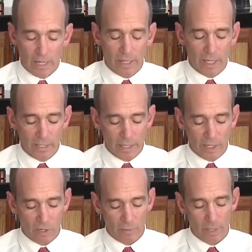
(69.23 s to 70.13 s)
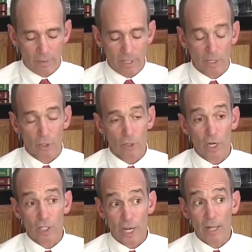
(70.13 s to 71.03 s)
Anything less than that is going to be a potential
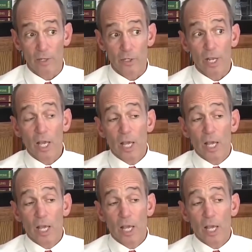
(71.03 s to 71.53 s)
challenge.